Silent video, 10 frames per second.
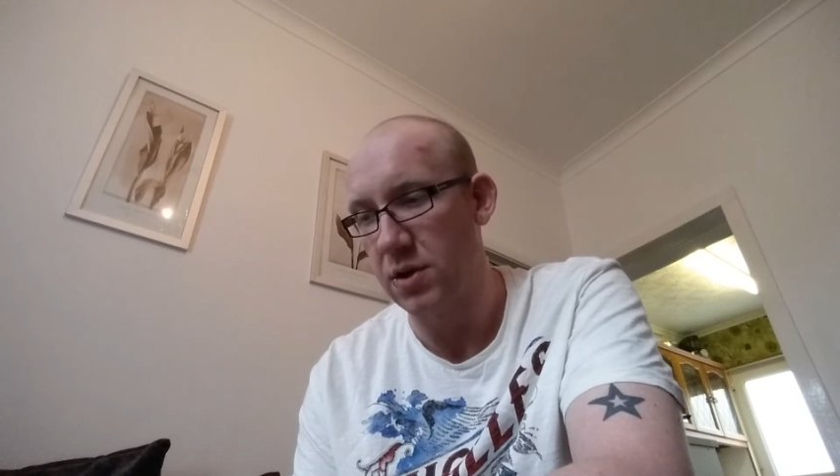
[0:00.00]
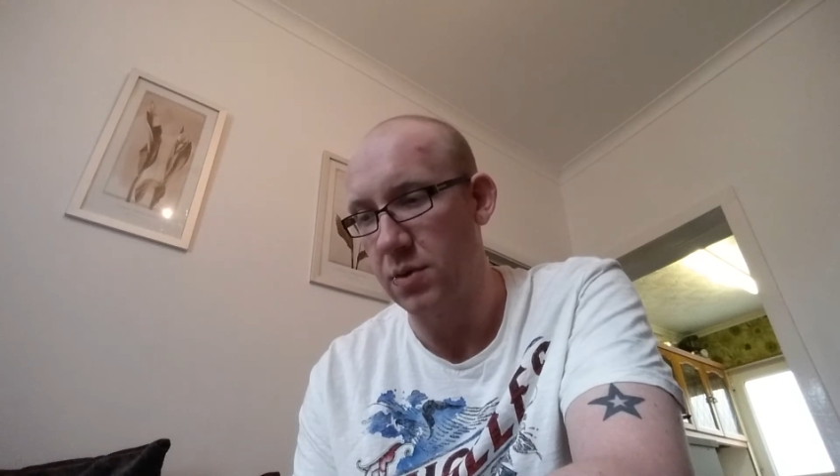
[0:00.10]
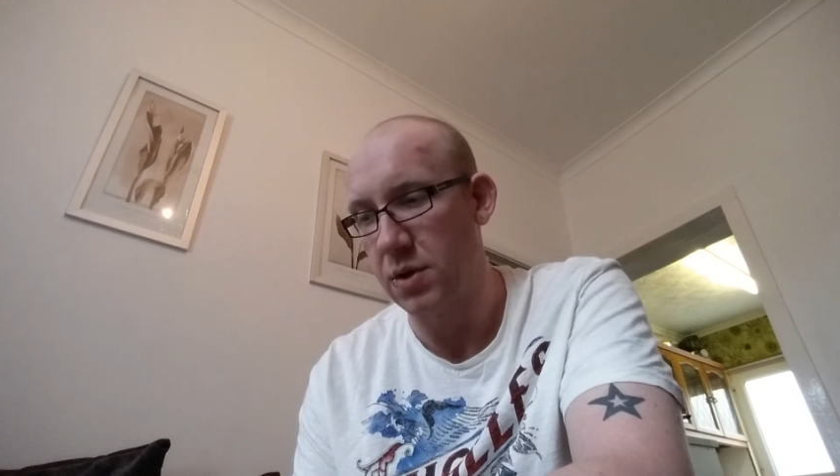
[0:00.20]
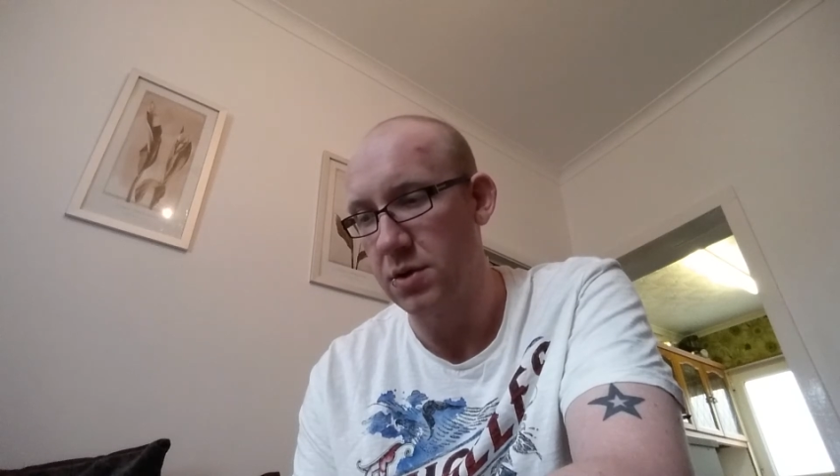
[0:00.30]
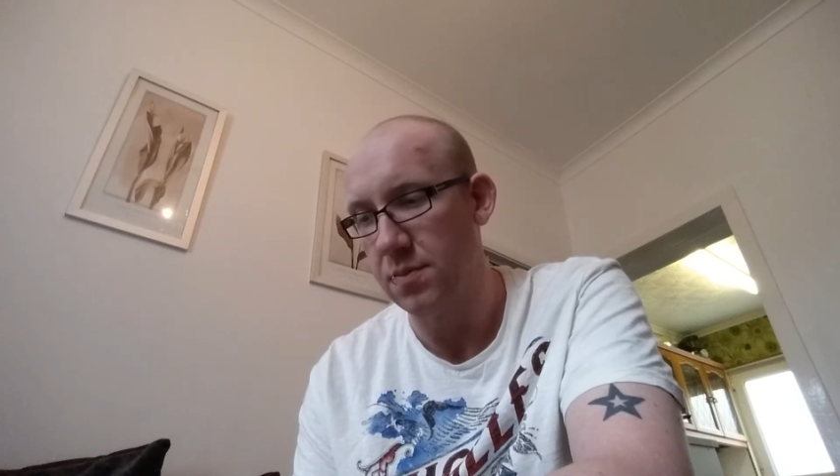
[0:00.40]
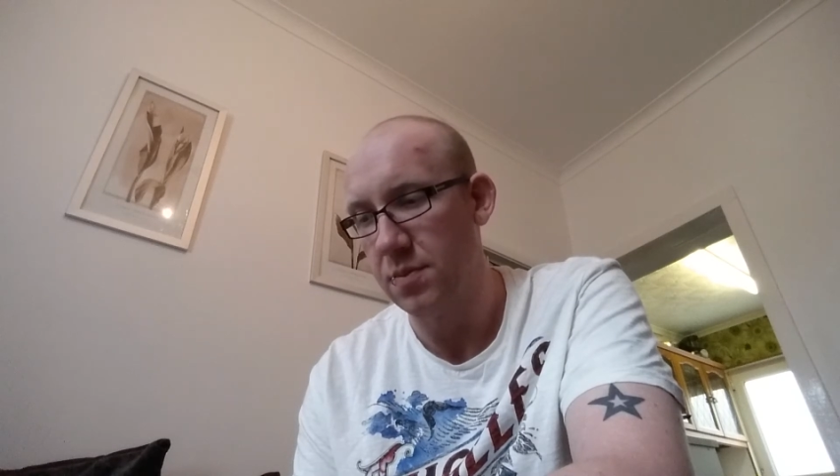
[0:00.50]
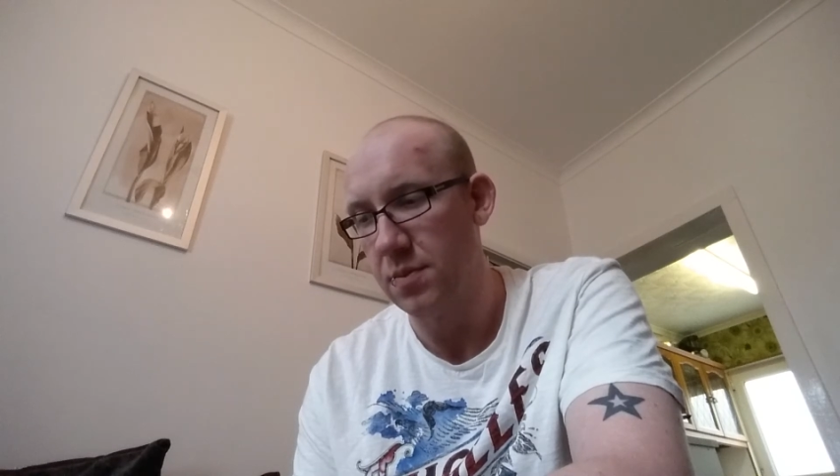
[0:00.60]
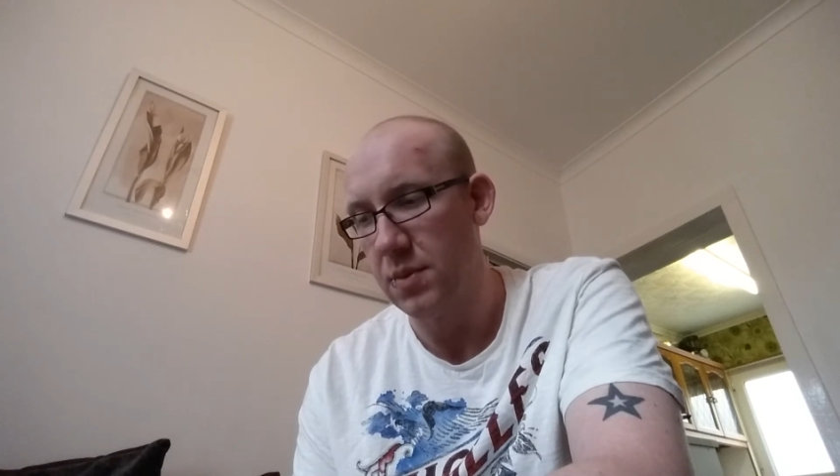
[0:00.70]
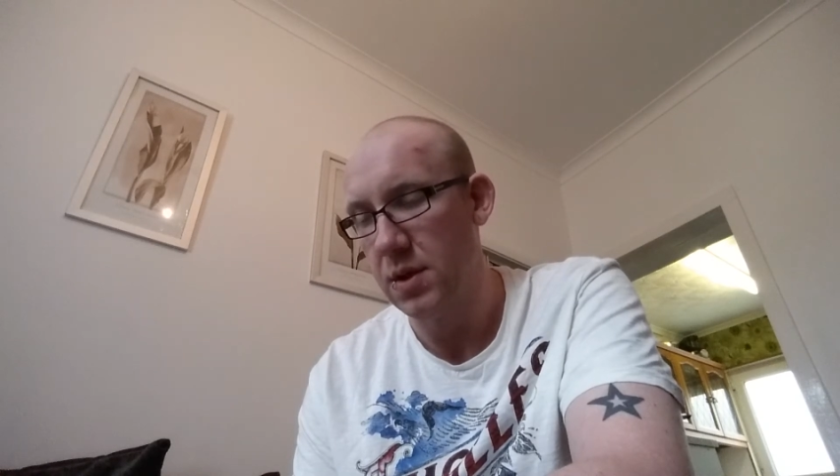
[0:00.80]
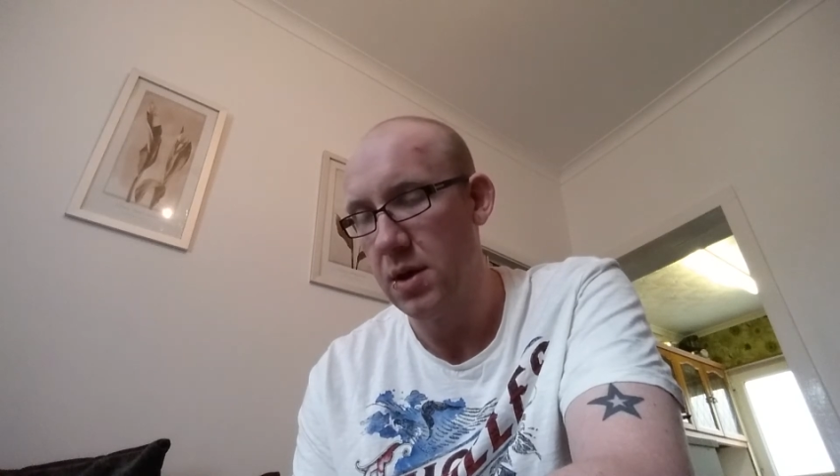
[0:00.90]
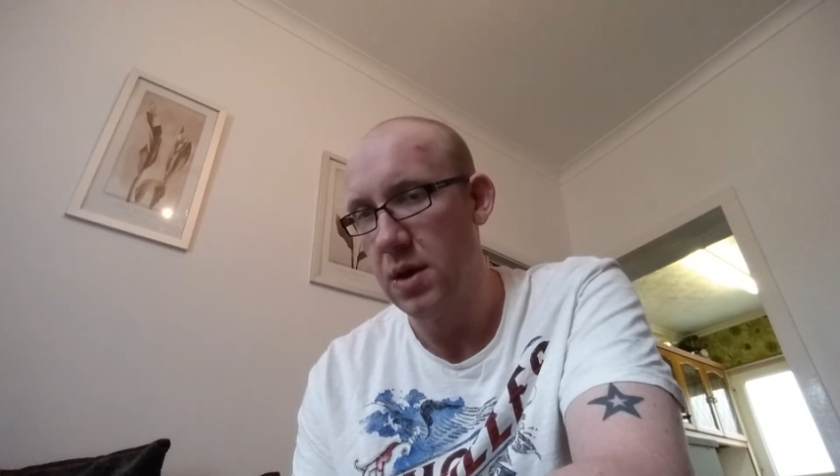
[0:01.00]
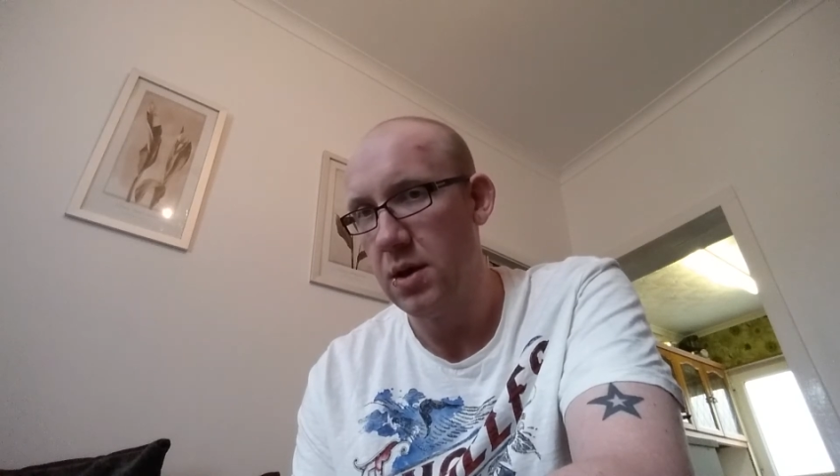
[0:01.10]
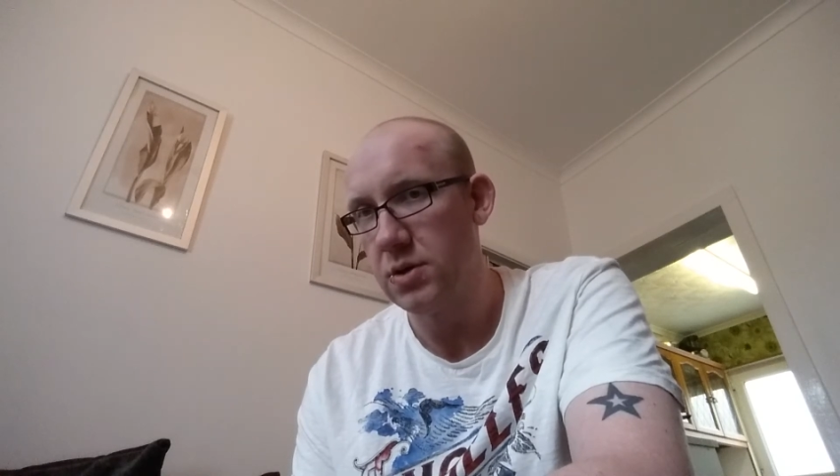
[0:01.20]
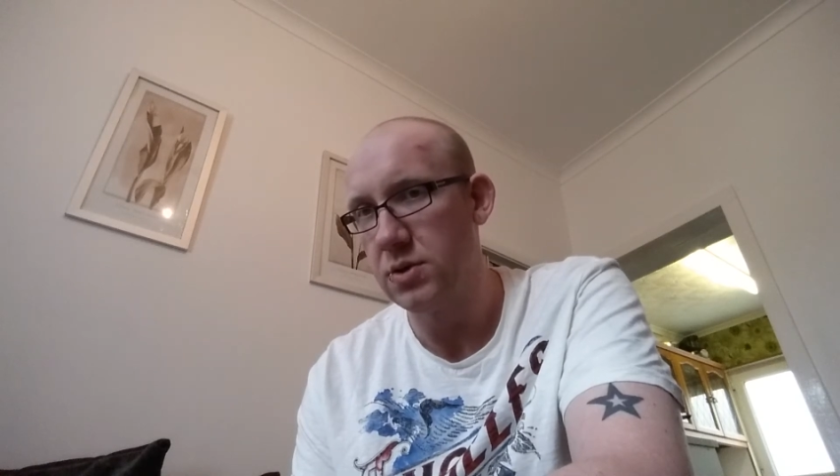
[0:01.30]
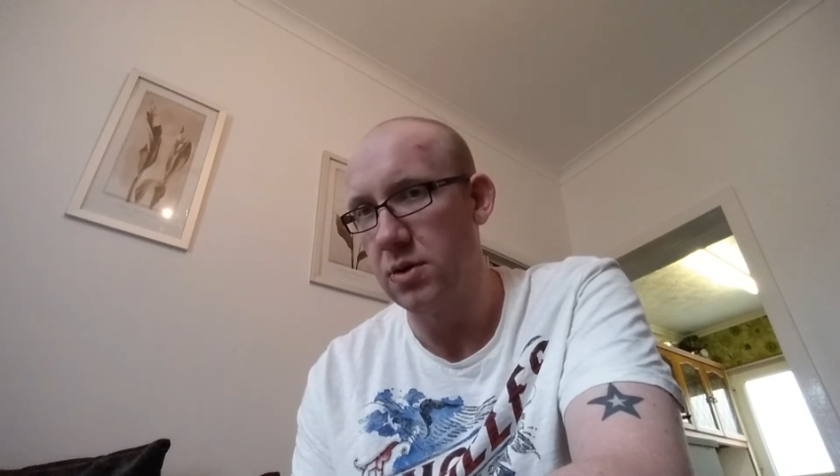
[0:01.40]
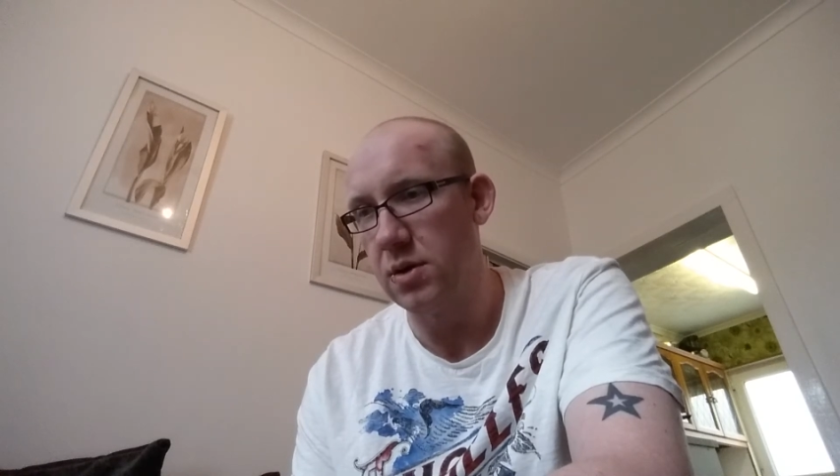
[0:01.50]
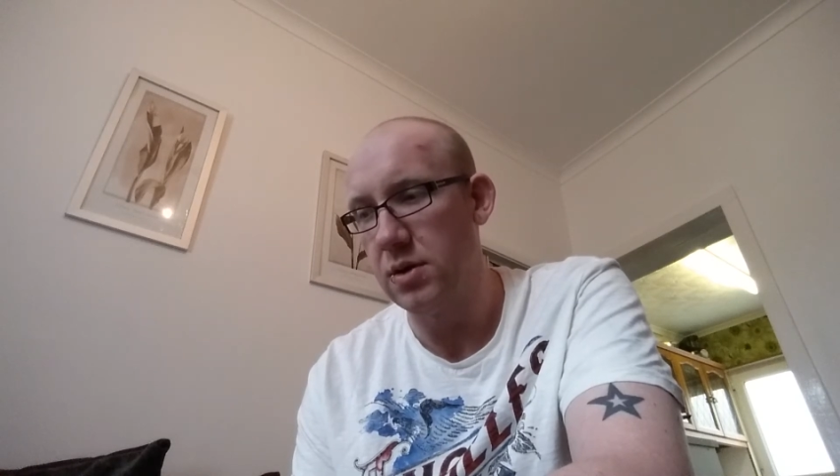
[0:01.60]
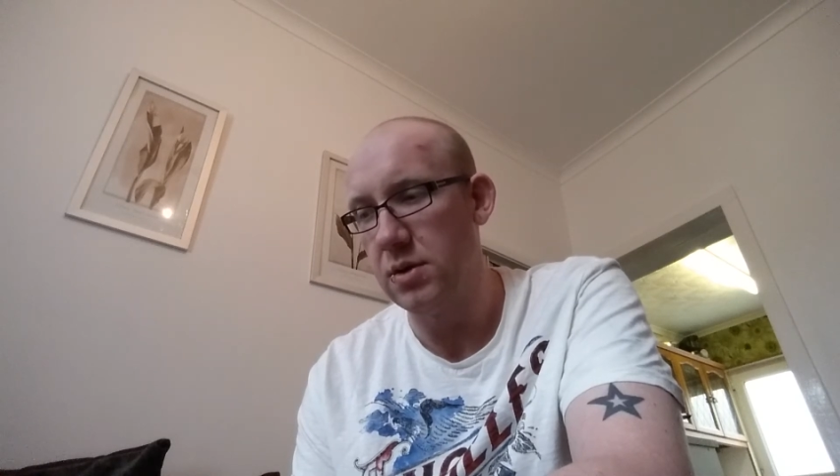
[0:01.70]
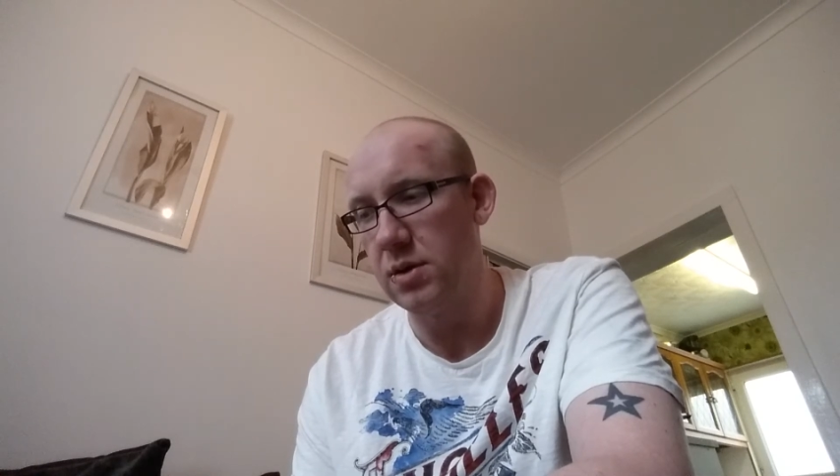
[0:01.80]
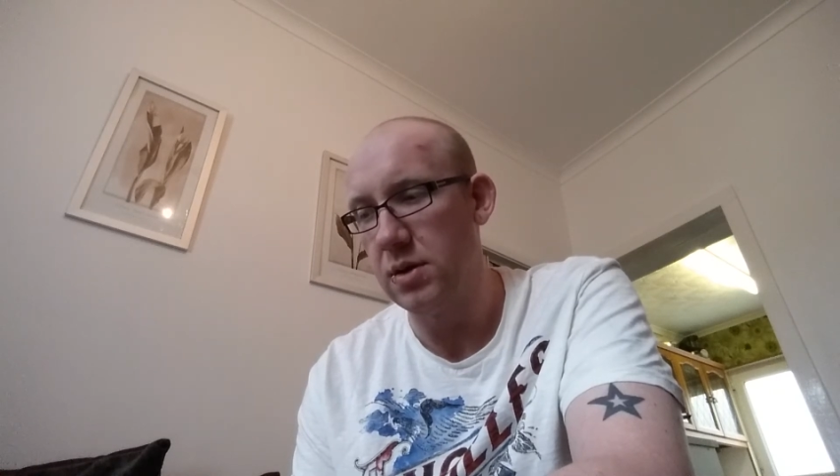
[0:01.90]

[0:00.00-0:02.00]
unit. So